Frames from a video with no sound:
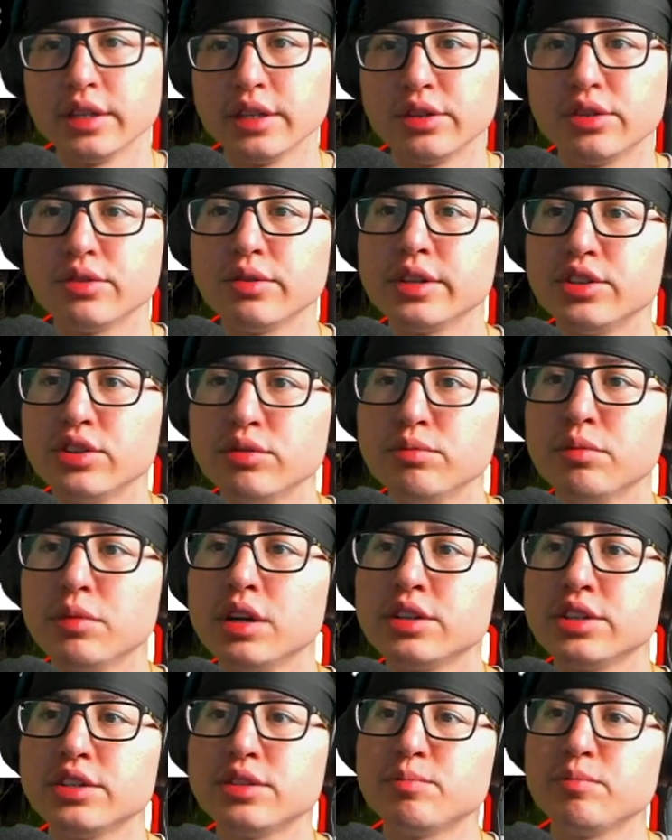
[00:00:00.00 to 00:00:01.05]
enjoy too
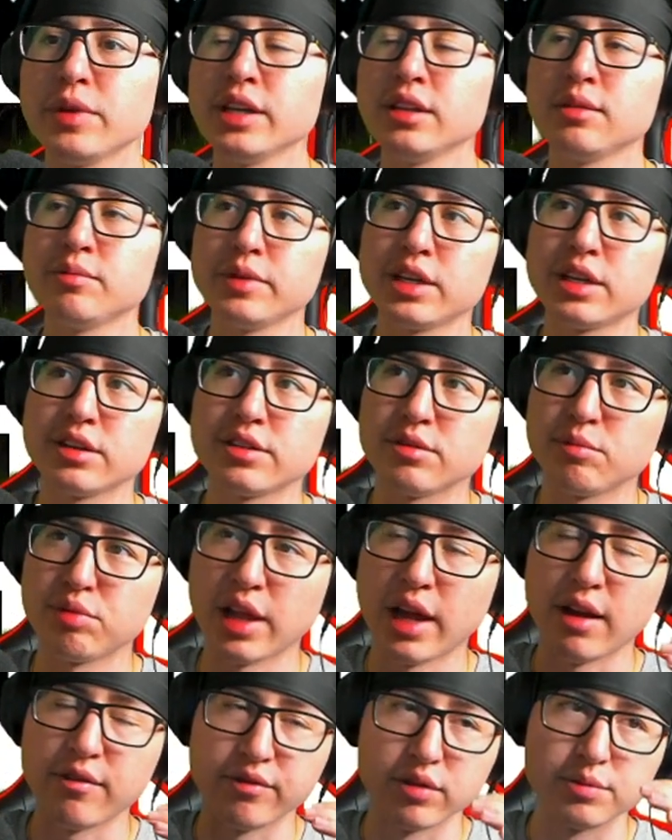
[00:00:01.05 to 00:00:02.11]
much is mainly because the
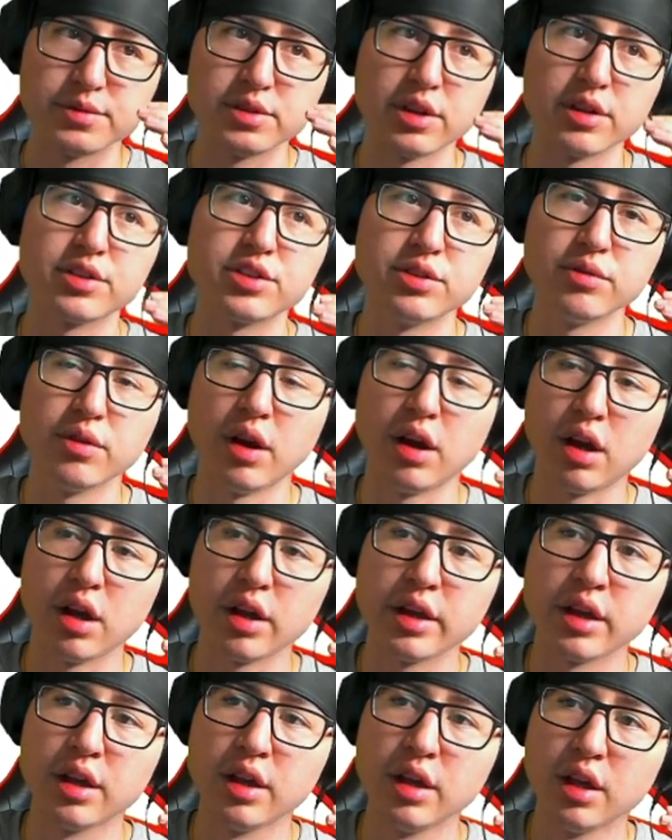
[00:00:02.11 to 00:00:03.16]
platforms are too
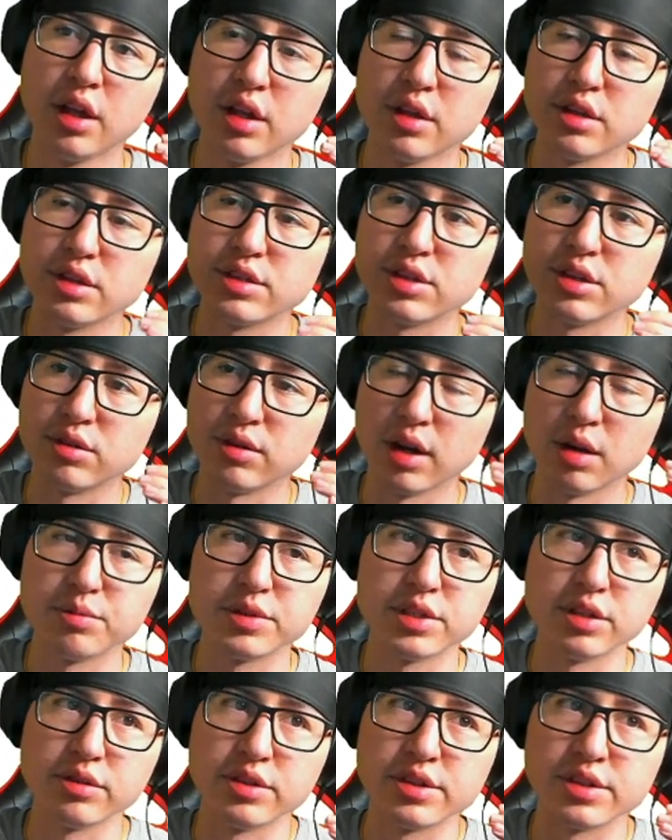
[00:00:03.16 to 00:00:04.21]
high. So up
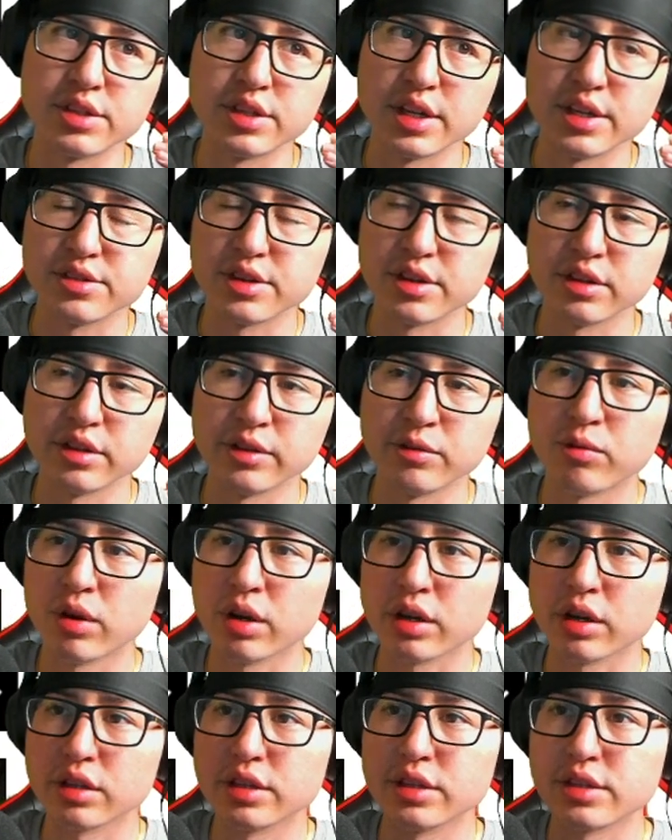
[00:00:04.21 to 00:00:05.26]
tilt doesn't necessarily
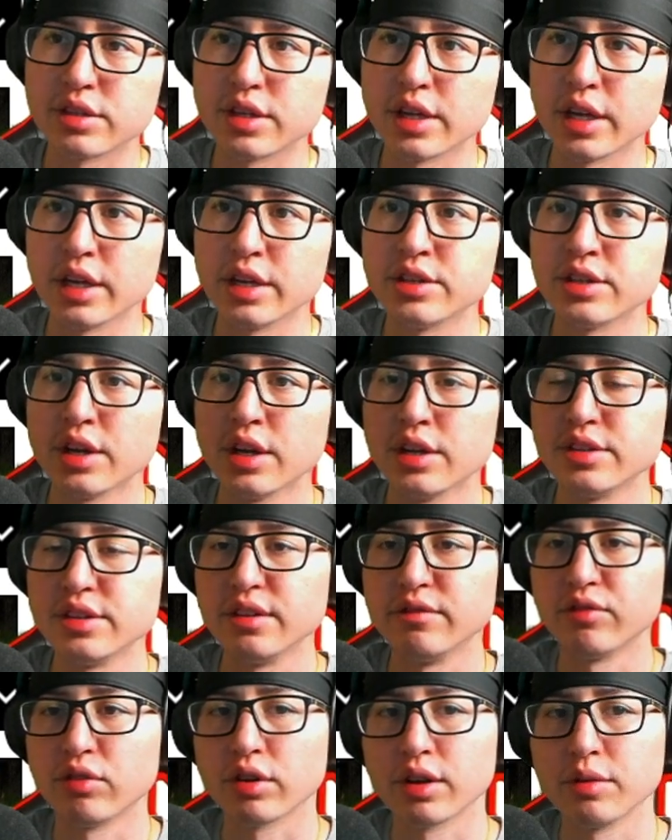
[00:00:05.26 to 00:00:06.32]
work on this stage.
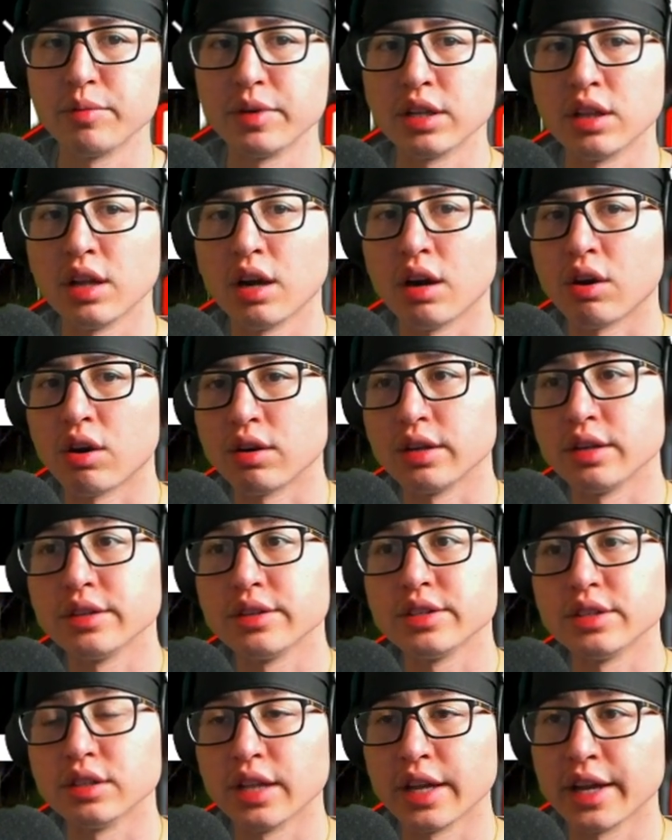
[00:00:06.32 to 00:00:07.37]
C4 could be a lot harder
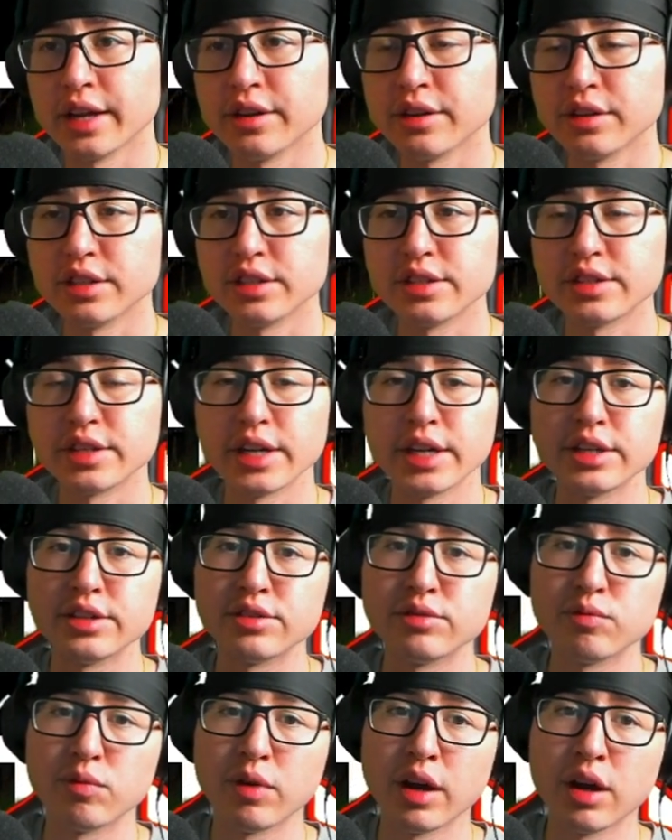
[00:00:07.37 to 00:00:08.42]
to land on this stage
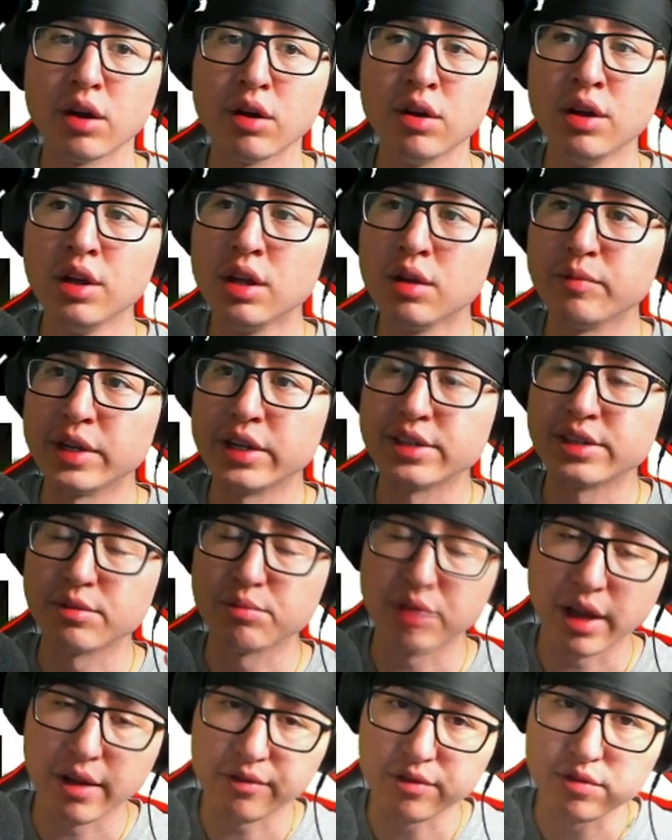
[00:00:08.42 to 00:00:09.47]
as well because the
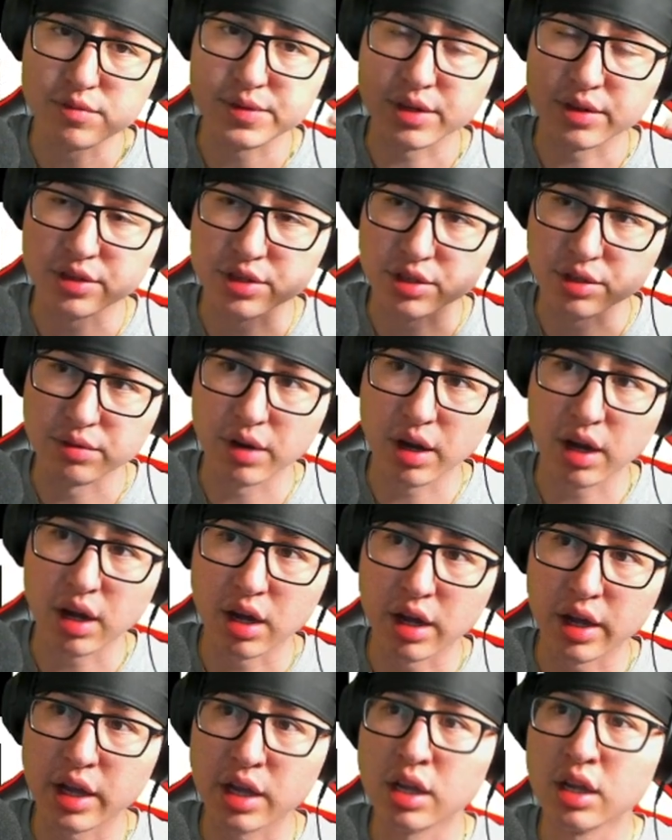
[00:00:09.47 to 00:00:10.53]
platforms are too
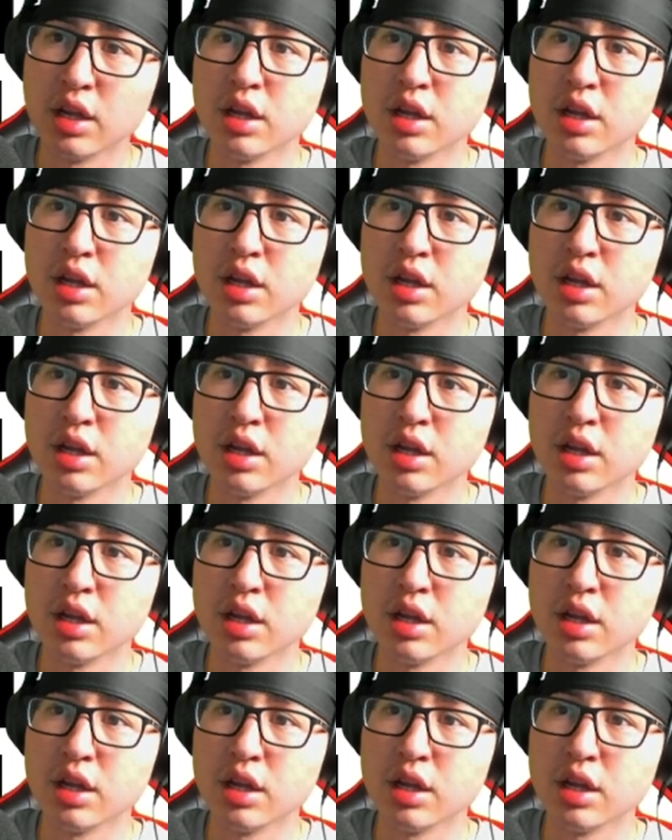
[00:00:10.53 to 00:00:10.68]
high.